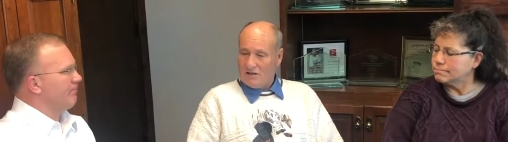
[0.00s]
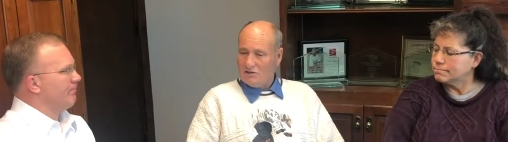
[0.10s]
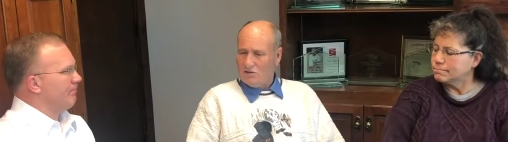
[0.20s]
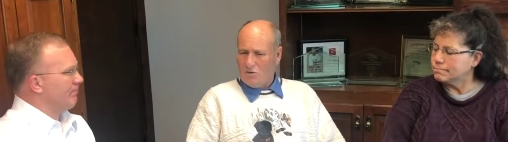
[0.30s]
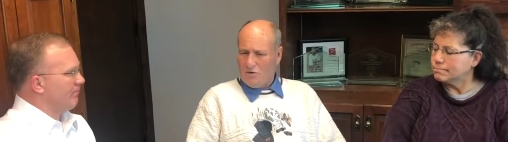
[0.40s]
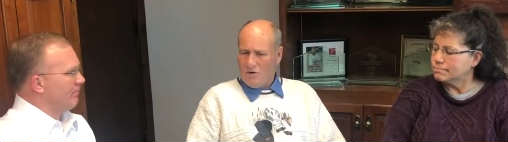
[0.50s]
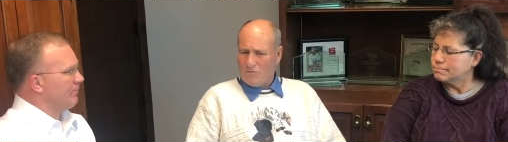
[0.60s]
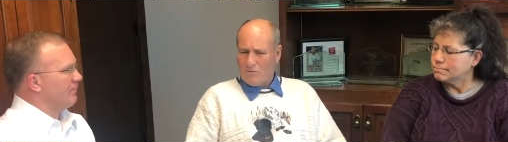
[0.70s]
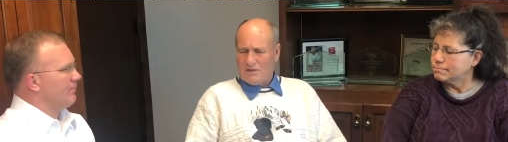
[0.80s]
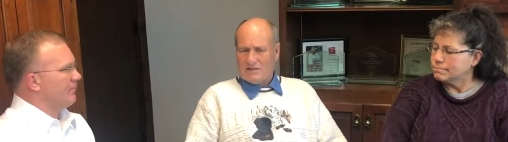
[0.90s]
Speaker 1: Because, you know,
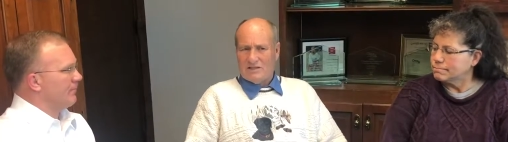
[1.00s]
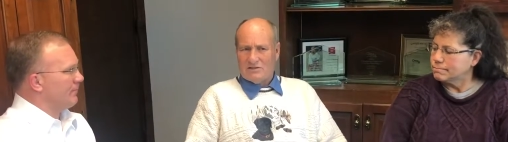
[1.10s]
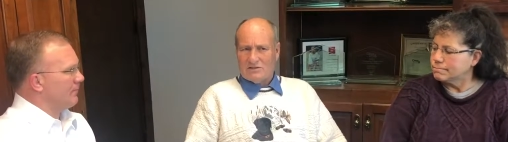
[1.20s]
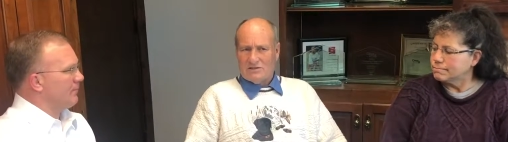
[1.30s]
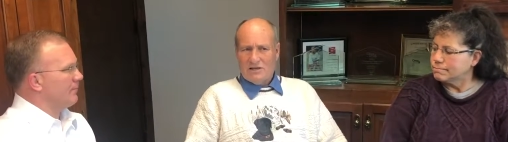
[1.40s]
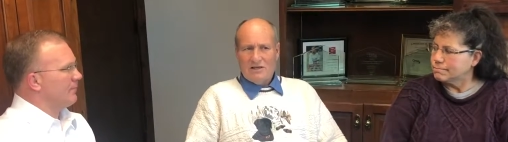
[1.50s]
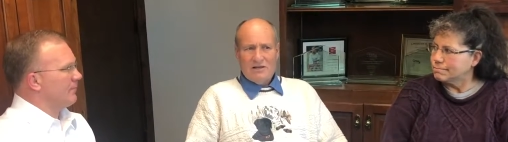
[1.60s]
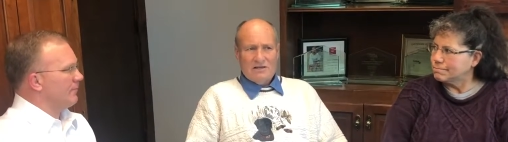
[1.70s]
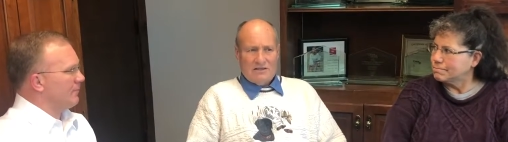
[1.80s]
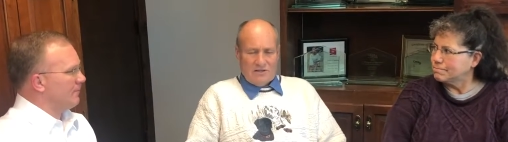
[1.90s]
everyone says
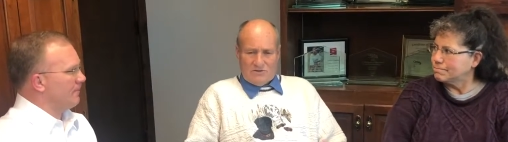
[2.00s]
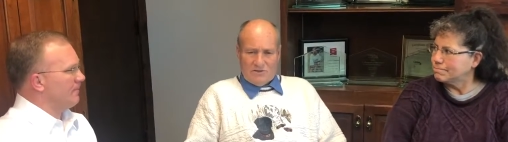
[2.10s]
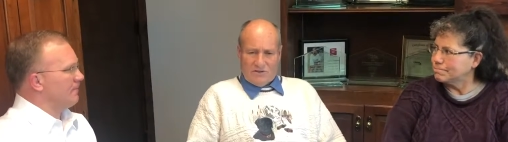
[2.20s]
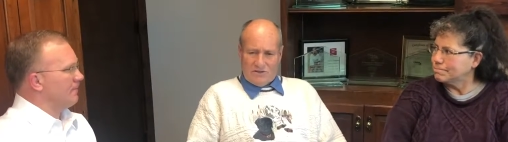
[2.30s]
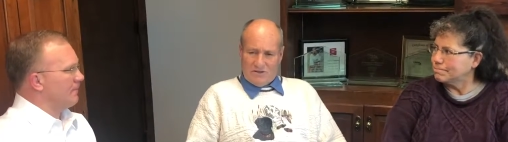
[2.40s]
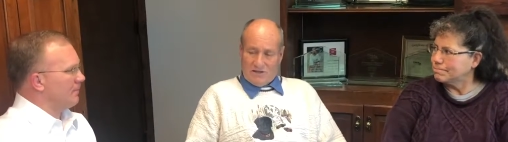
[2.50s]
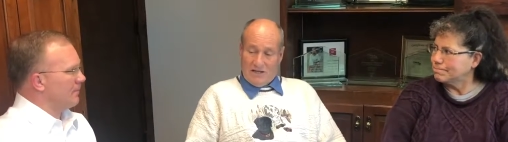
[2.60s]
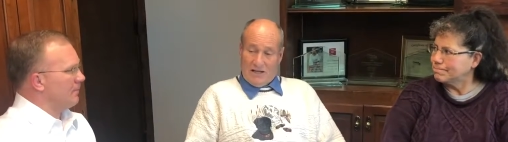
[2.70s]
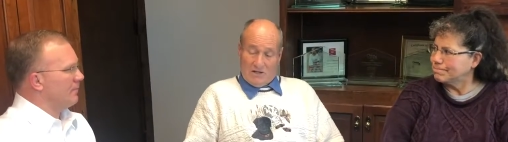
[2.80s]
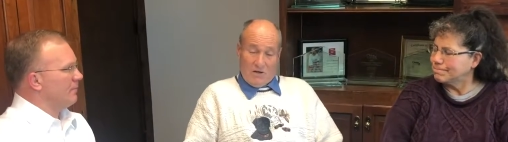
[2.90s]
tells their
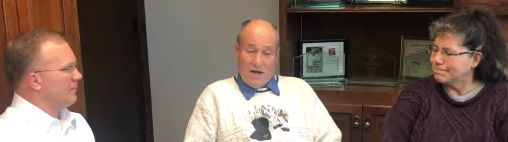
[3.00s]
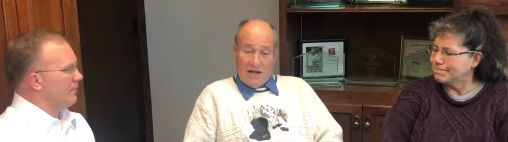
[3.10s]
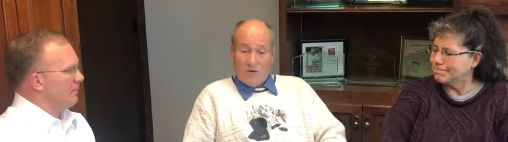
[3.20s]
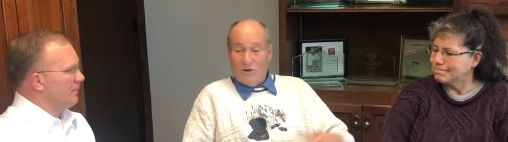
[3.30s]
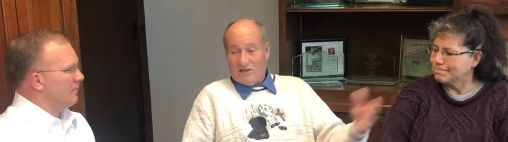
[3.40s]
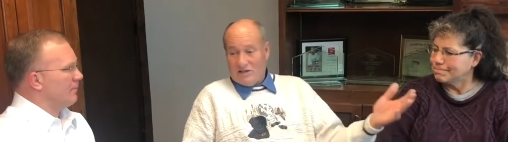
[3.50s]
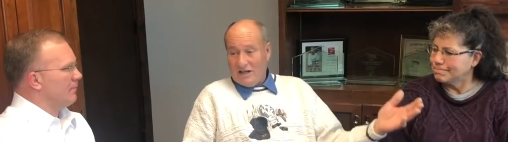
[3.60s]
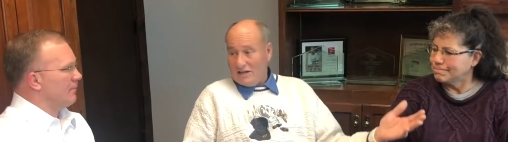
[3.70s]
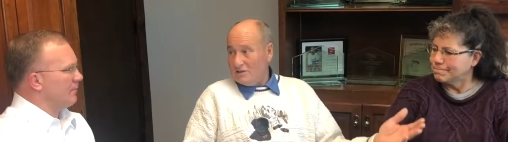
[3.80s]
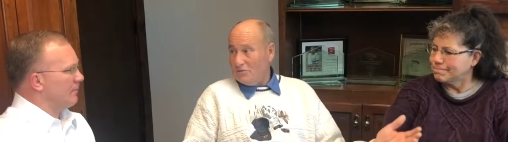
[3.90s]
kids, you know, hey, go
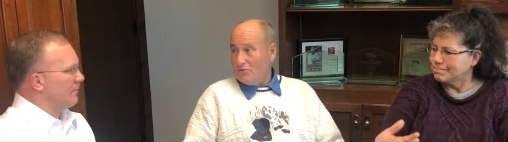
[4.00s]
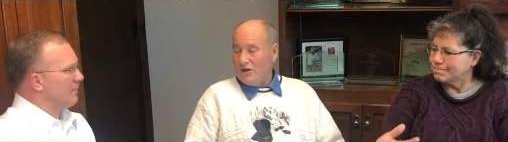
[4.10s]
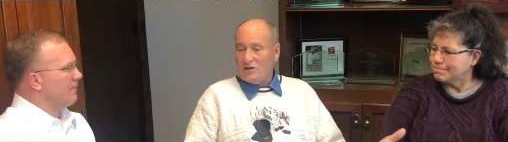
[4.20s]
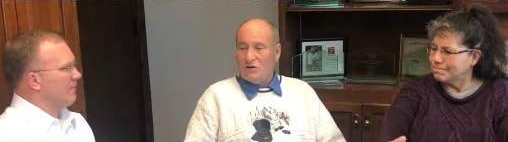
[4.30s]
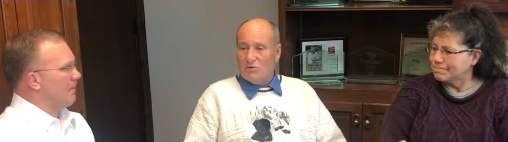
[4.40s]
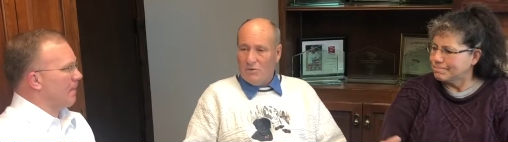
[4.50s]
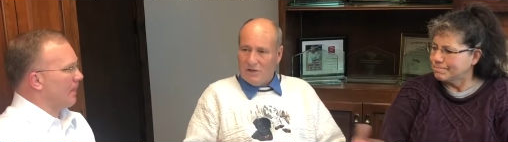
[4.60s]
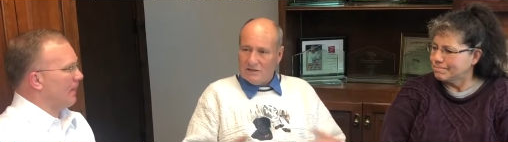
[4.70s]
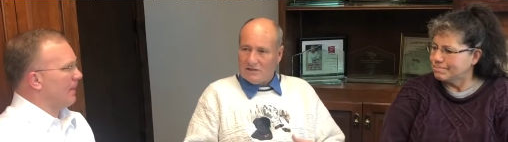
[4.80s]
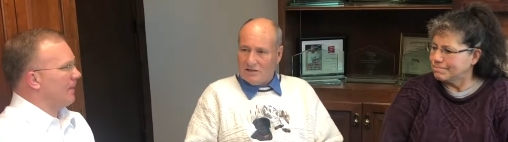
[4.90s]
outside, get some fresh air.
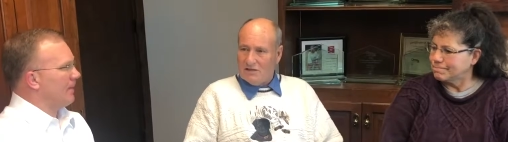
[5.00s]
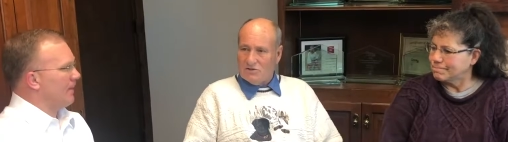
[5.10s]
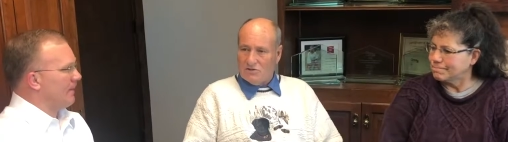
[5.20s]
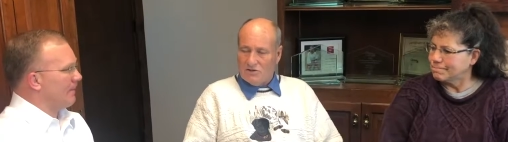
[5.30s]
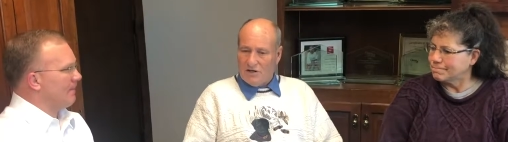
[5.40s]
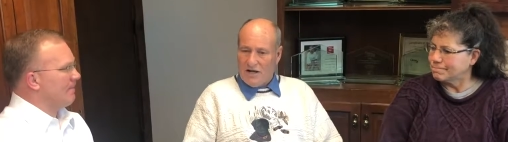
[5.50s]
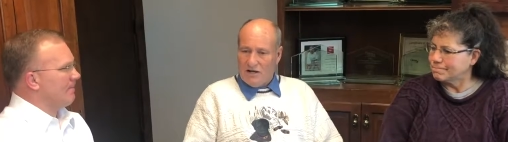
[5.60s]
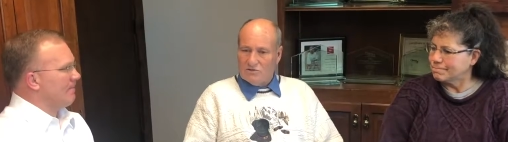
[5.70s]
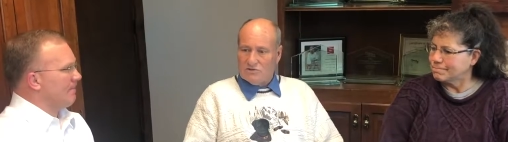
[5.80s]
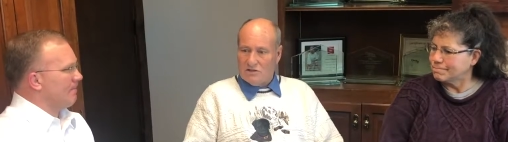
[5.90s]
Well, that's because you know, your
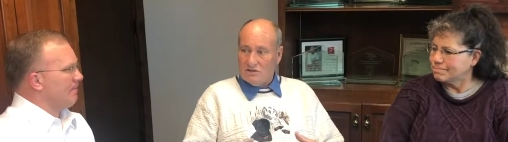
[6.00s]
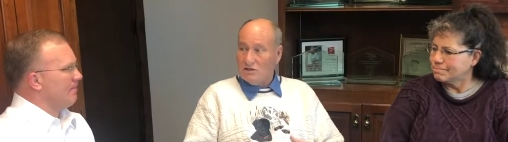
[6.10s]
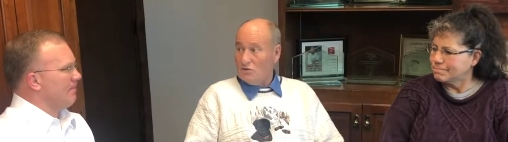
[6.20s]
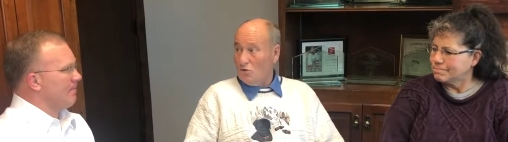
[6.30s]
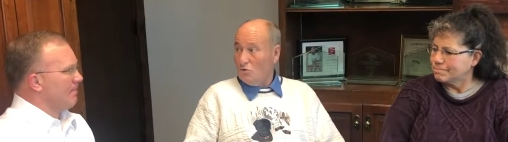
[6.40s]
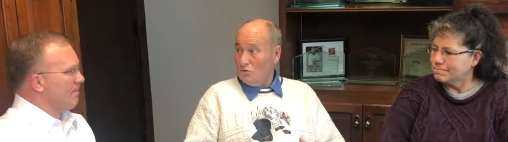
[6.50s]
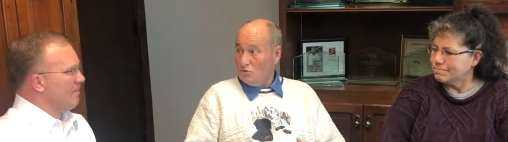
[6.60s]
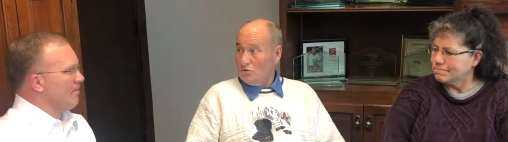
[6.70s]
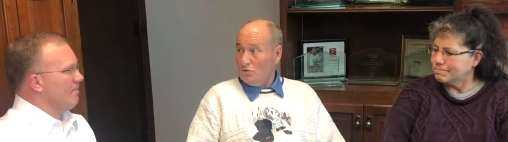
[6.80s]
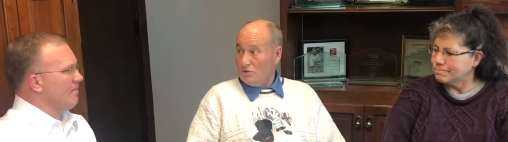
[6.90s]
house is a
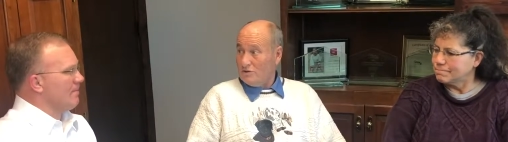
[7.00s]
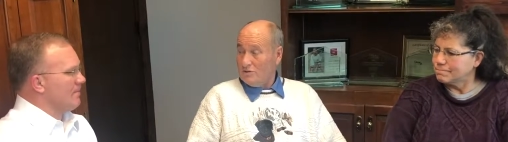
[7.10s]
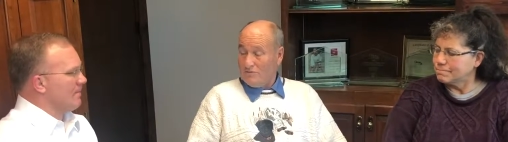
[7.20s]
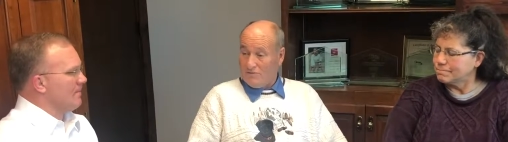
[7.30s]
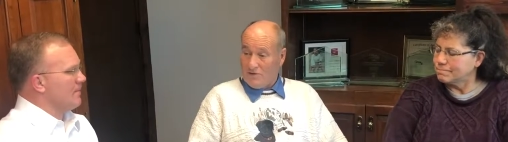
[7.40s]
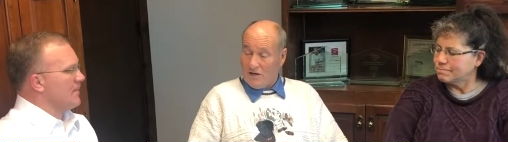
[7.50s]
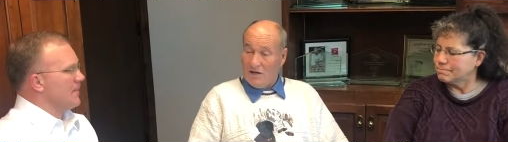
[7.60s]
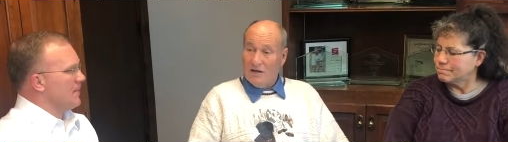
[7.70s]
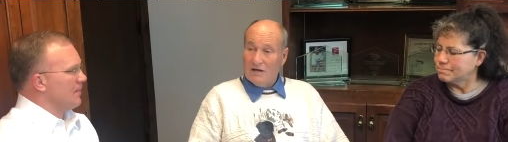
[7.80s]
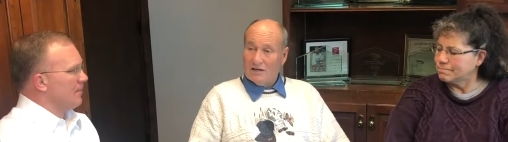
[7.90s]
known source of
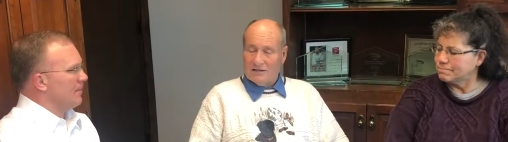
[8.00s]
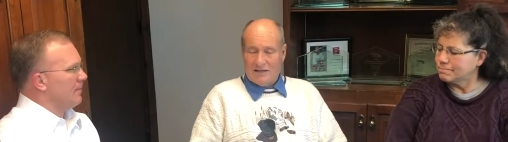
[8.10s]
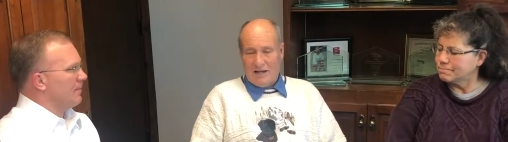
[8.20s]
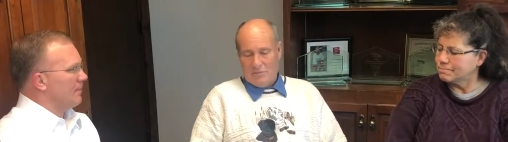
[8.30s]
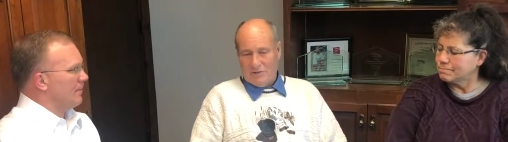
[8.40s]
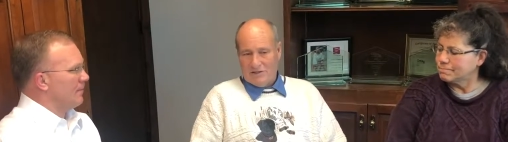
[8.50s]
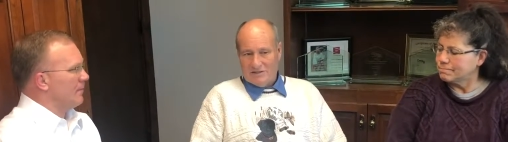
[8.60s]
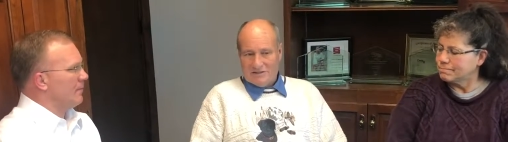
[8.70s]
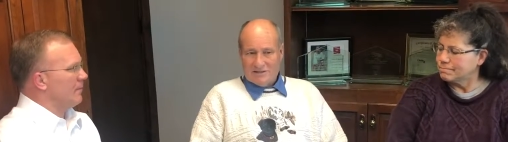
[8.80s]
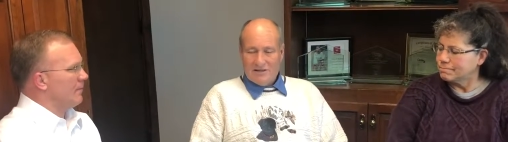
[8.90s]
uh,
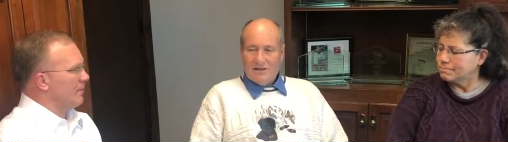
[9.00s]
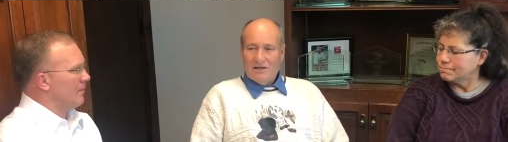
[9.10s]
contaminants.